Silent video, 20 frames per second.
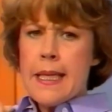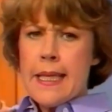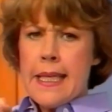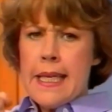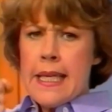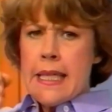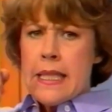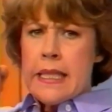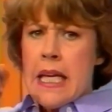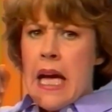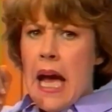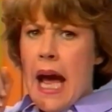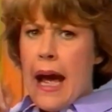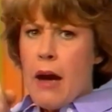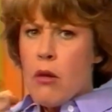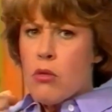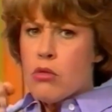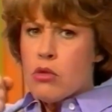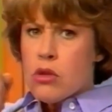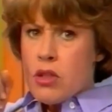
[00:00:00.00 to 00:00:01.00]
"Get
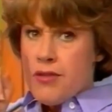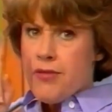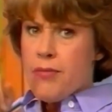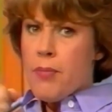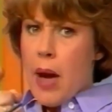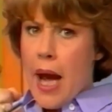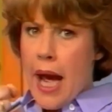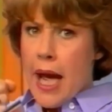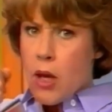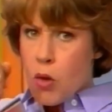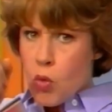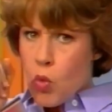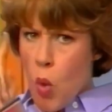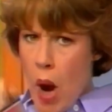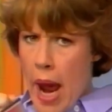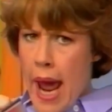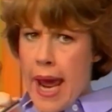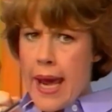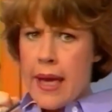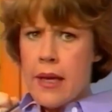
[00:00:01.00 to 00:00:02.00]
out of my
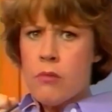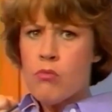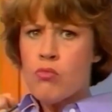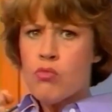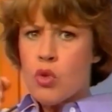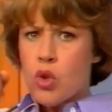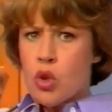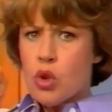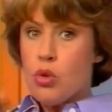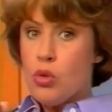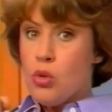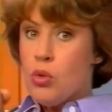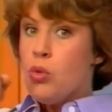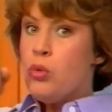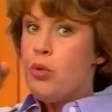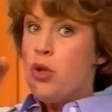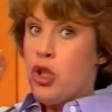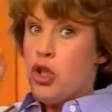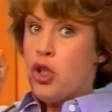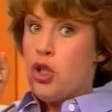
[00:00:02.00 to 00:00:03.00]
way,
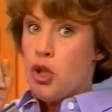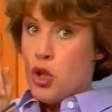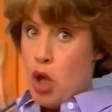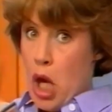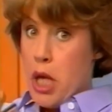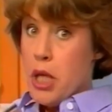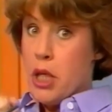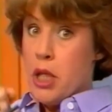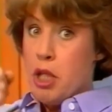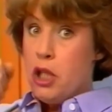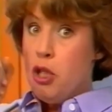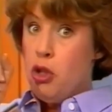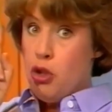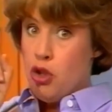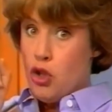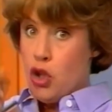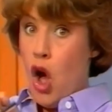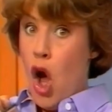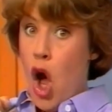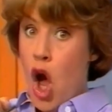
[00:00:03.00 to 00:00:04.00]
you shaky
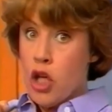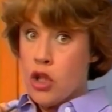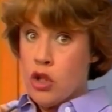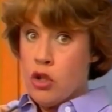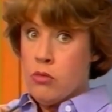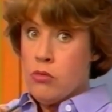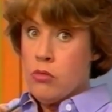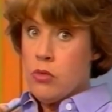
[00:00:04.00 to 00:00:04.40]
shirt.